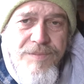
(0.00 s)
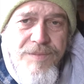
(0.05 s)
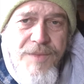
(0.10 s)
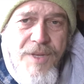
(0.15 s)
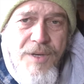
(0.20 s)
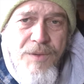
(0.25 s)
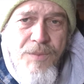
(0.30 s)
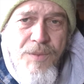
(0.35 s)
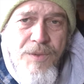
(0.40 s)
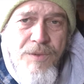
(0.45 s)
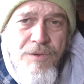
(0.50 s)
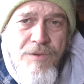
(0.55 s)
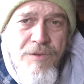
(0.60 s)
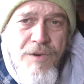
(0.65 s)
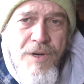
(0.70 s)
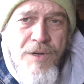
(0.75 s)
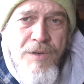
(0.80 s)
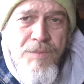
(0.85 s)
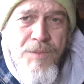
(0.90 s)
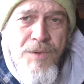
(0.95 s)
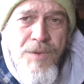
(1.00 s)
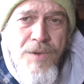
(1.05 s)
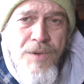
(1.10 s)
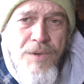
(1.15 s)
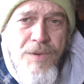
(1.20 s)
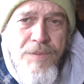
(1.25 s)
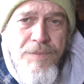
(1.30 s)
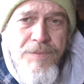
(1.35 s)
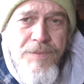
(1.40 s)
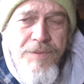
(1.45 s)
they will grow more
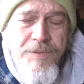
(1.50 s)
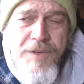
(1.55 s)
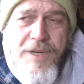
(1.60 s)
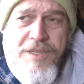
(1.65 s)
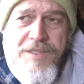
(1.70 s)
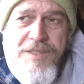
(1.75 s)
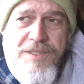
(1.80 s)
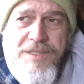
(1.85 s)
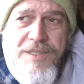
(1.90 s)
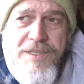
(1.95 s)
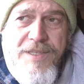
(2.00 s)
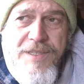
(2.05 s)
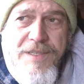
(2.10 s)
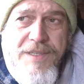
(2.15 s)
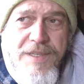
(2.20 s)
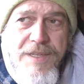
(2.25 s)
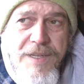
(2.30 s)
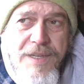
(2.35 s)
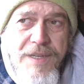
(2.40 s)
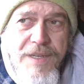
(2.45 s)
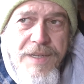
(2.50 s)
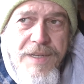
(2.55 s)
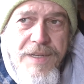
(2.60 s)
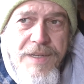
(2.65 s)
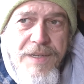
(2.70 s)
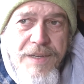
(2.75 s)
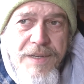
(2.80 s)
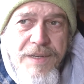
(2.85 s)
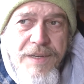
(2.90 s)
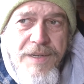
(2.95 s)
faster.
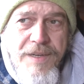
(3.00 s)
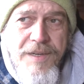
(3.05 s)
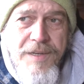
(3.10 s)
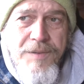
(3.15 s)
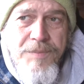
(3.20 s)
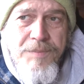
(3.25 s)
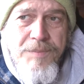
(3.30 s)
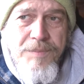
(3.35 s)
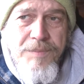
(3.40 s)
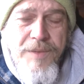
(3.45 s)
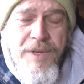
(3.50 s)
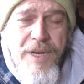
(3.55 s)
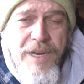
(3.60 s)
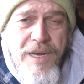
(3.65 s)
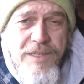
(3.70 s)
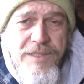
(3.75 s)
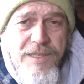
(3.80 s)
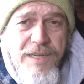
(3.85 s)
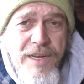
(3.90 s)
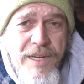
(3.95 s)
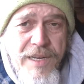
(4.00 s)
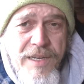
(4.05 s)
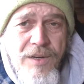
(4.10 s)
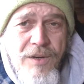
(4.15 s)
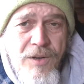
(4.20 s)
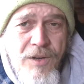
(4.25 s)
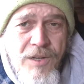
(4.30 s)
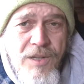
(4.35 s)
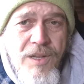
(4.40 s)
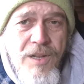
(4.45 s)
It has let a
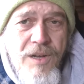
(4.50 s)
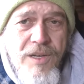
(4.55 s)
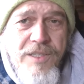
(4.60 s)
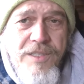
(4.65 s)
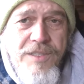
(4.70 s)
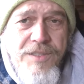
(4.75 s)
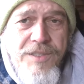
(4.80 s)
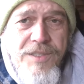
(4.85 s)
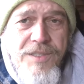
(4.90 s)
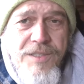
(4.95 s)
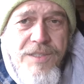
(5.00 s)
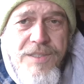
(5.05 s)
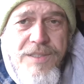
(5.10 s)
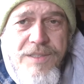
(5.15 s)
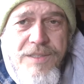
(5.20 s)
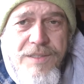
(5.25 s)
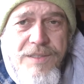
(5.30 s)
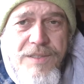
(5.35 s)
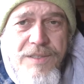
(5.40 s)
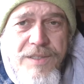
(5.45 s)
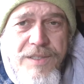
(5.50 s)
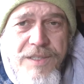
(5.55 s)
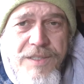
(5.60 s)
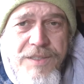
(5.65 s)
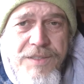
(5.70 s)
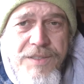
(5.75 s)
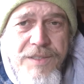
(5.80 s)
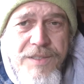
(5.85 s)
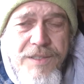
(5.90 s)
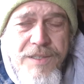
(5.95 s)
lot of light
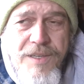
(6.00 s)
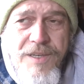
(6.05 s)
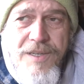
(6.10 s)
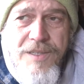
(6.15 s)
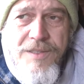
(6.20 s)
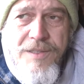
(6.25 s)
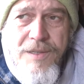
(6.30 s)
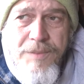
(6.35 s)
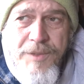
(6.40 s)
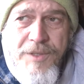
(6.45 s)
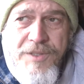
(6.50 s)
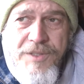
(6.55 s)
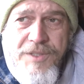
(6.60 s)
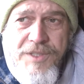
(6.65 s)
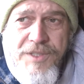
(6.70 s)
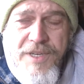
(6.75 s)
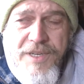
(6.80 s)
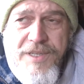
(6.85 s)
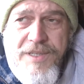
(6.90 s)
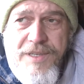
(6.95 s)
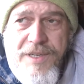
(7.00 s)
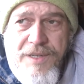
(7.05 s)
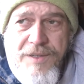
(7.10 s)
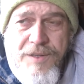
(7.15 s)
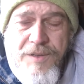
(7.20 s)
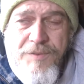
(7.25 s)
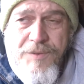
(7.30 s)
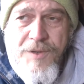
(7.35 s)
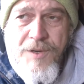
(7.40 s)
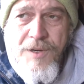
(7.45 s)
into the garden, I must say, now
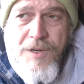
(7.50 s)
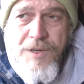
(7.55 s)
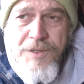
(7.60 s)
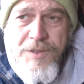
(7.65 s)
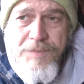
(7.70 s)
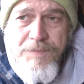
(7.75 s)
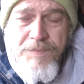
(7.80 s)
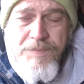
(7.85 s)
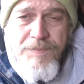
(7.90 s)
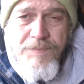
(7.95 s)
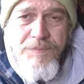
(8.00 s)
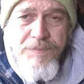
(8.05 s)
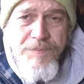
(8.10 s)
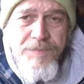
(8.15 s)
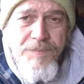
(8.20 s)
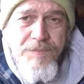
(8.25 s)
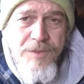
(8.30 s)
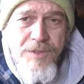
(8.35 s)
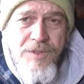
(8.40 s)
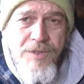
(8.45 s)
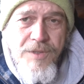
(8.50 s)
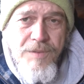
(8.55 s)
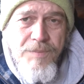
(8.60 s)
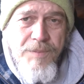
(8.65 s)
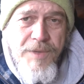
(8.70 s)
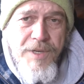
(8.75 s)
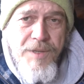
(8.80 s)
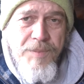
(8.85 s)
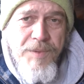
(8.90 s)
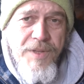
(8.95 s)
they've gone. So
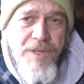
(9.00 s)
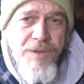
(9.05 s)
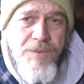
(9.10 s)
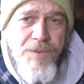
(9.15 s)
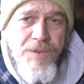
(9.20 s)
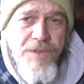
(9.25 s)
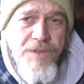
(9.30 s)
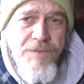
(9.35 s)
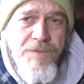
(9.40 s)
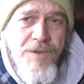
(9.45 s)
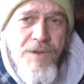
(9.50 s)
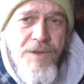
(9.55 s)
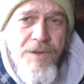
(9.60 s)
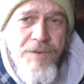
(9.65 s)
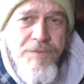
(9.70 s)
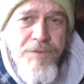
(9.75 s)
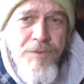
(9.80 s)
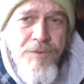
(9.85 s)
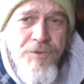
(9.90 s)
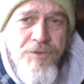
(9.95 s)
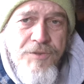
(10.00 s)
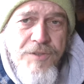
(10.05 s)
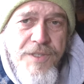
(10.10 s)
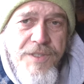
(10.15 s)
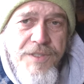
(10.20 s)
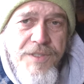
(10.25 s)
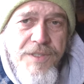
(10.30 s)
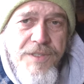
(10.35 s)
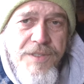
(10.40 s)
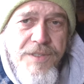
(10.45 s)
maybe that will give our fruit
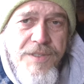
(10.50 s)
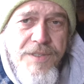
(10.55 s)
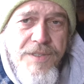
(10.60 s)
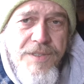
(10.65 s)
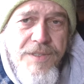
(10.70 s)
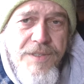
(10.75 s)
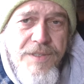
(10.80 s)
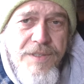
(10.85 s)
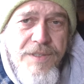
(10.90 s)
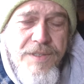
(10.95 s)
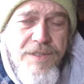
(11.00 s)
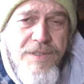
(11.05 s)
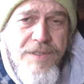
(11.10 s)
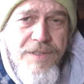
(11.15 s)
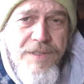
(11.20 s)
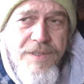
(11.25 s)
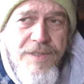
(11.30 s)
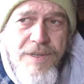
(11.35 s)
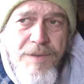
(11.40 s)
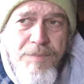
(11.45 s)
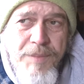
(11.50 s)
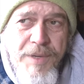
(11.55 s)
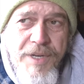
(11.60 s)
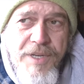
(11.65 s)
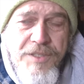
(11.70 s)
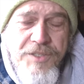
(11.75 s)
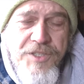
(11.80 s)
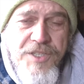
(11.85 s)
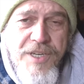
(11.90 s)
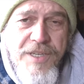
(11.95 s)
trees a
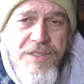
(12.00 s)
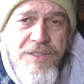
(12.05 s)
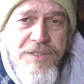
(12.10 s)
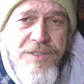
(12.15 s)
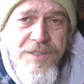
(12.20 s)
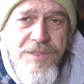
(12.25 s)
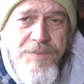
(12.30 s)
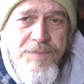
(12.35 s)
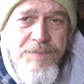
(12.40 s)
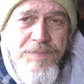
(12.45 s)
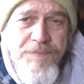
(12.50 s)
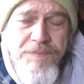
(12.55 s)
better chance.